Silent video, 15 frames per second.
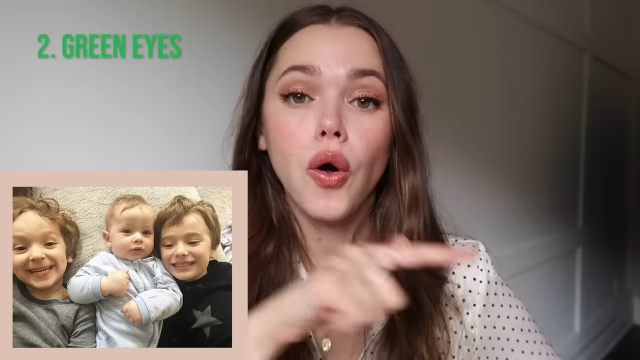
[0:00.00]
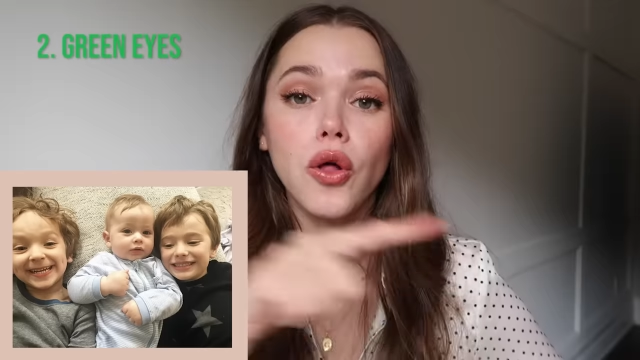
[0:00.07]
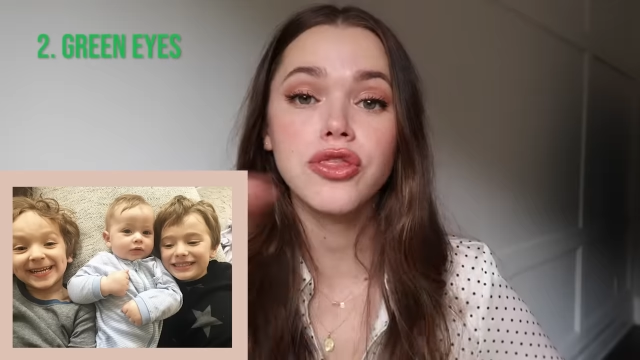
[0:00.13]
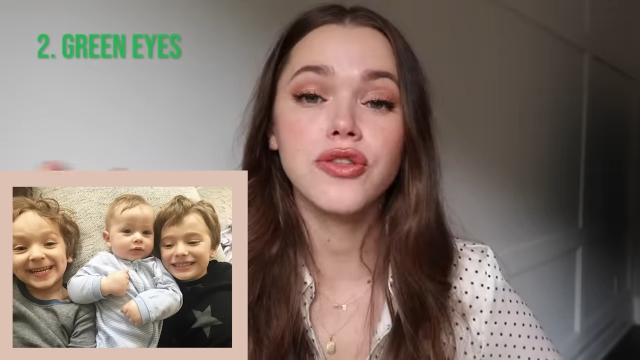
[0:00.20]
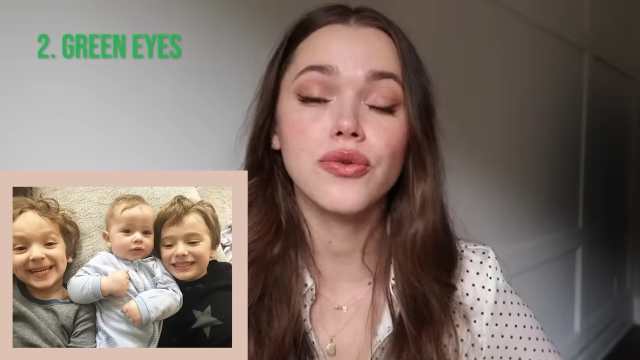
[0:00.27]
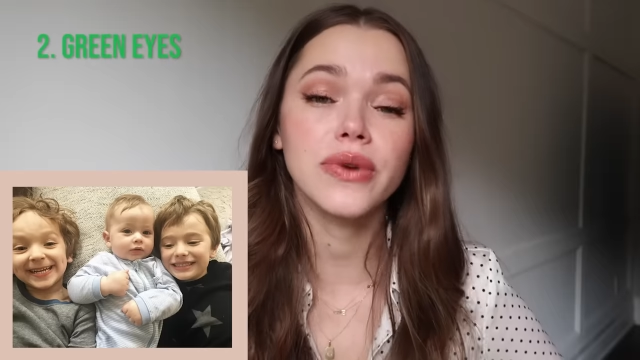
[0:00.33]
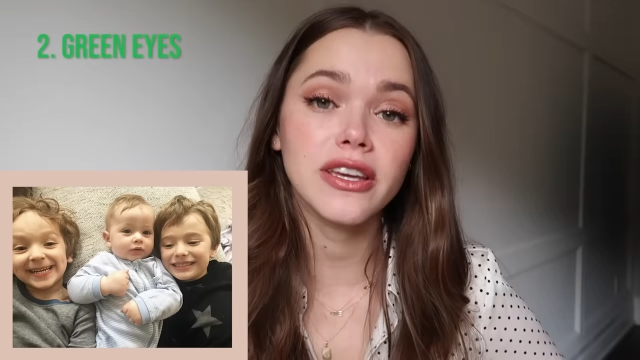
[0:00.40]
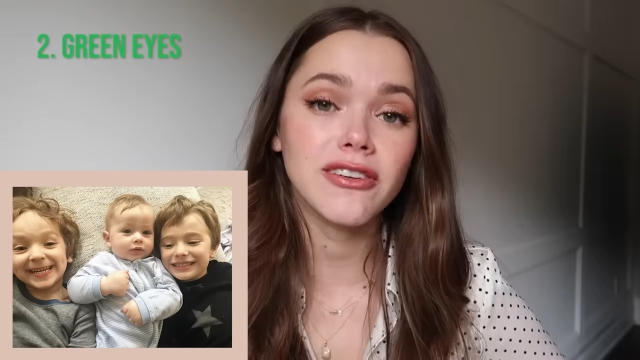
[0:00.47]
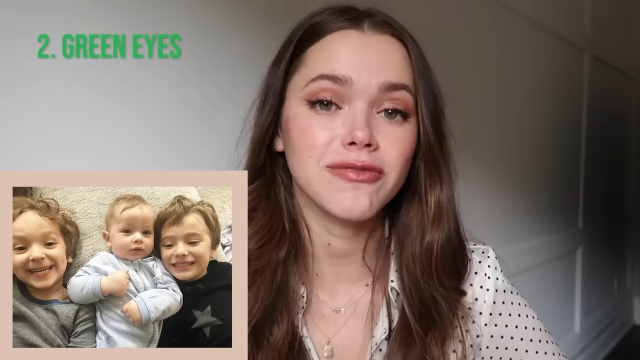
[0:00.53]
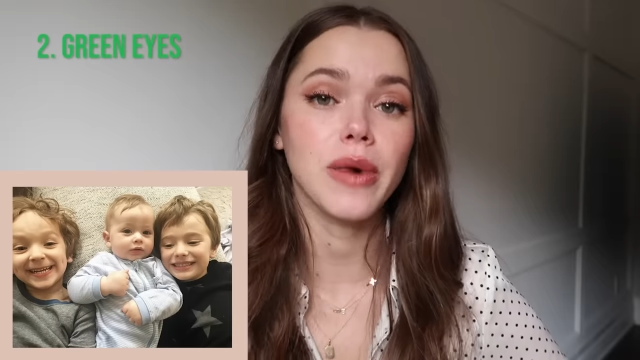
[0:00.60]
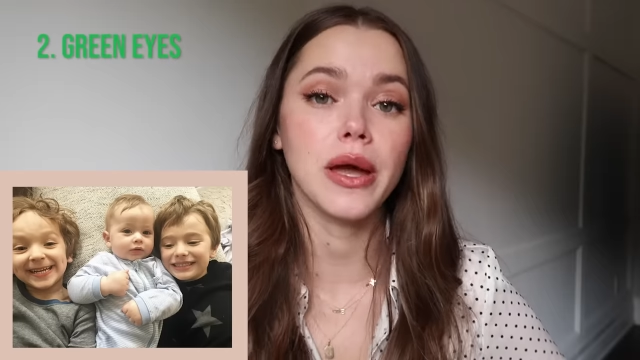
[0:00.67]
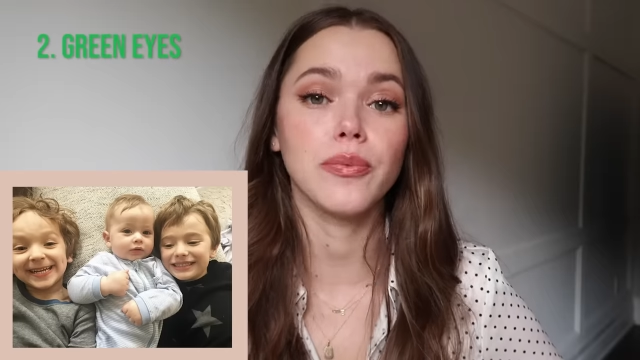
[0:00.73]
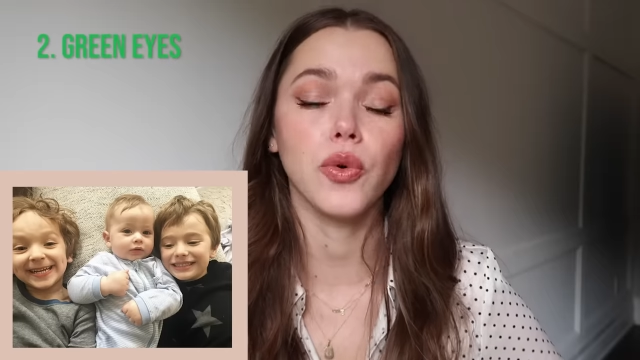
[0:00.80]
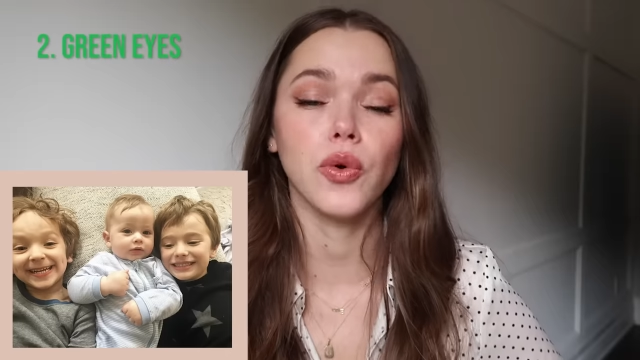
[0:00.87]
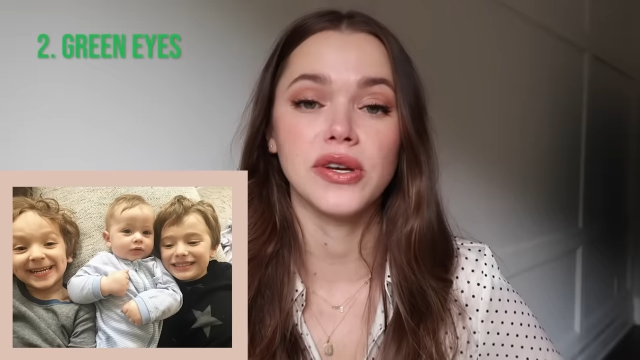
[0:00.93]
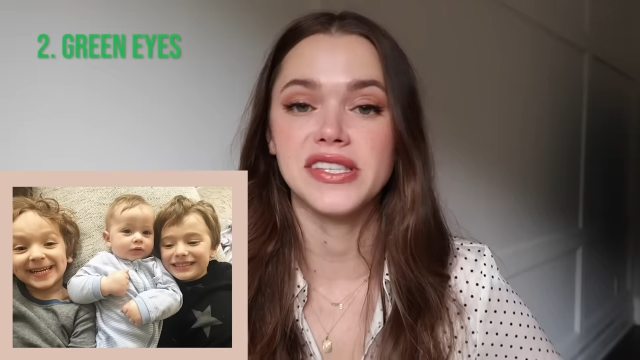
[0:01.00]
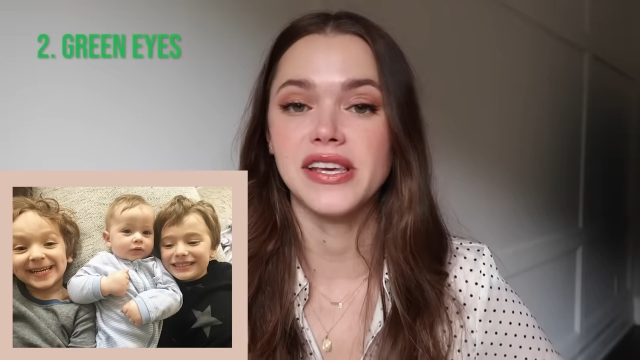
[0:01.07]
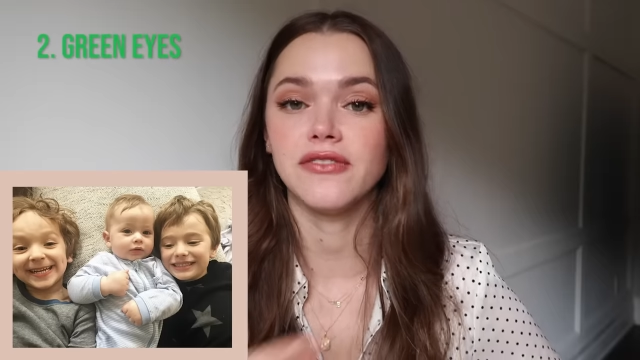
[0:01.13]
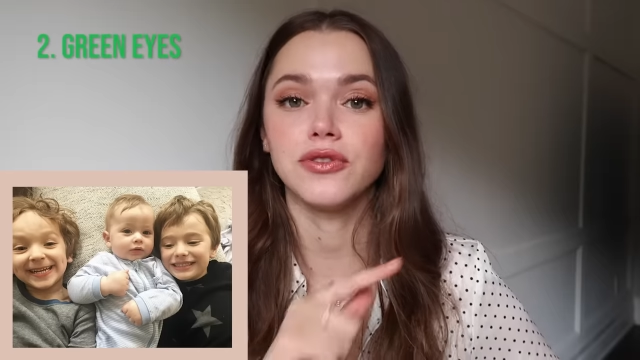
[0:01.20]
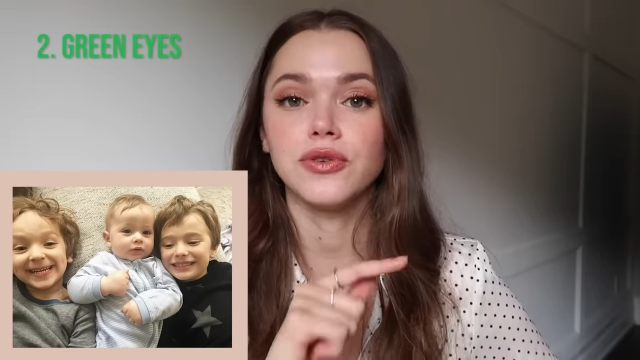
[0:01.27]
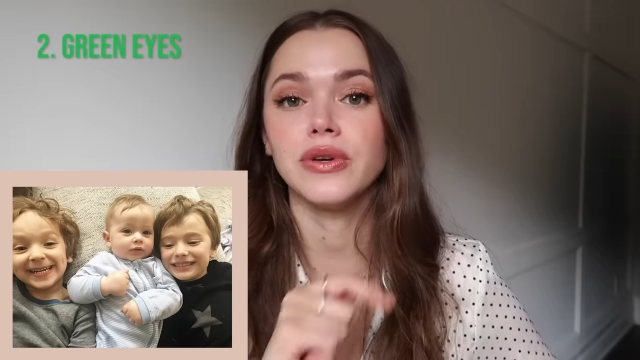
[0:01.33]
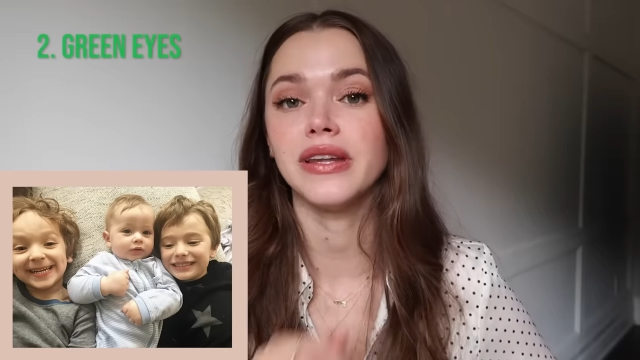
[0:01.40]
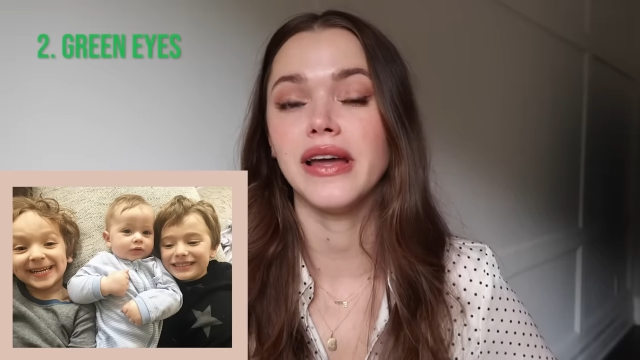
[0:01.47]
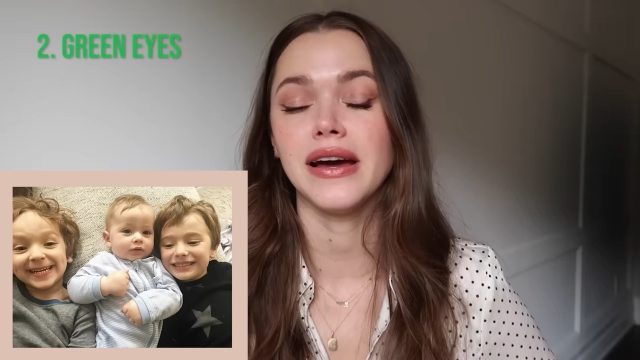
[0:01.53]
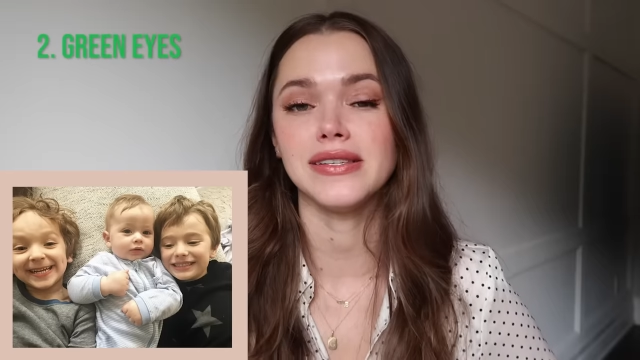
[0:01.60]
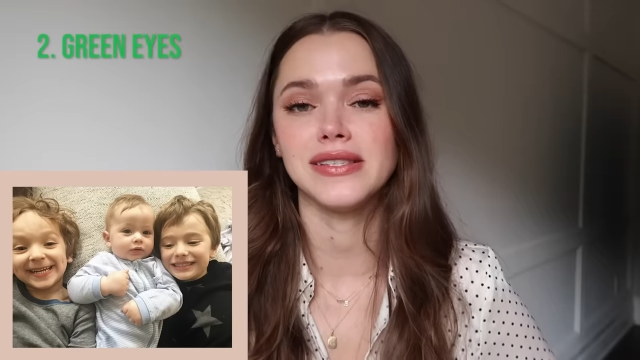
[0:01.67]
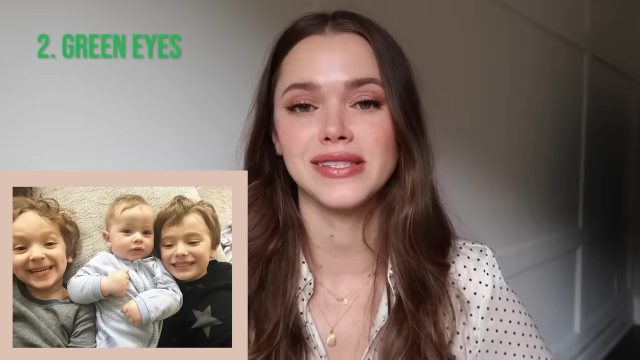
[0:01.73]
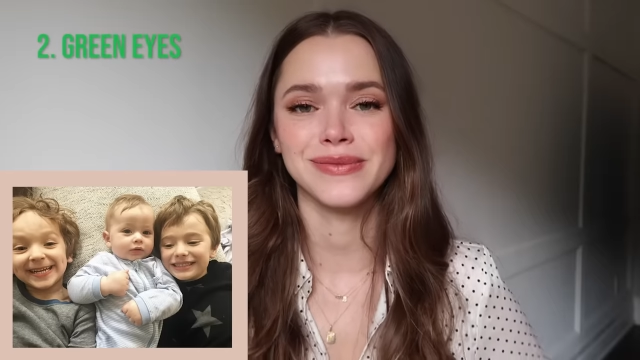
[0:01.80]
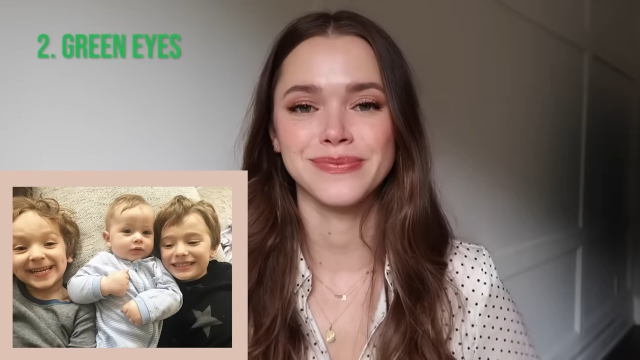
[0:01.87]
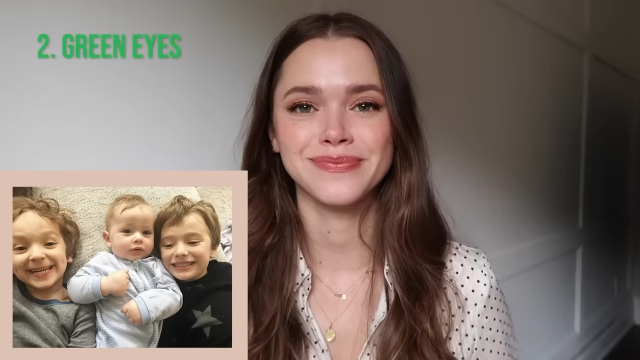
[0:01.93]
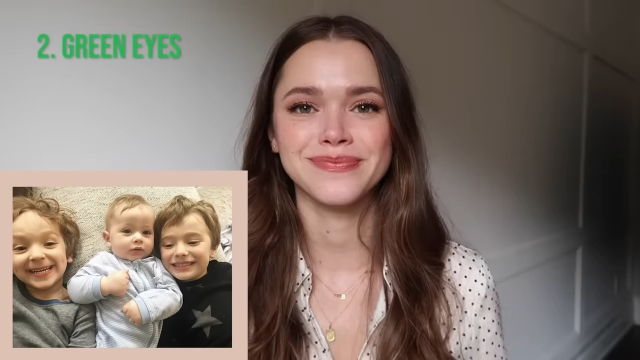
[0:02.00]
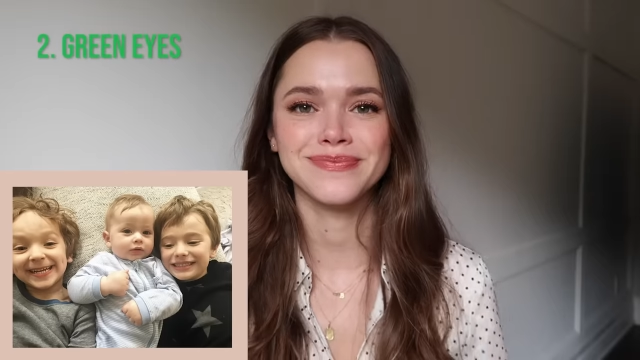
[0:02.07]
all three of my boards have green eyes.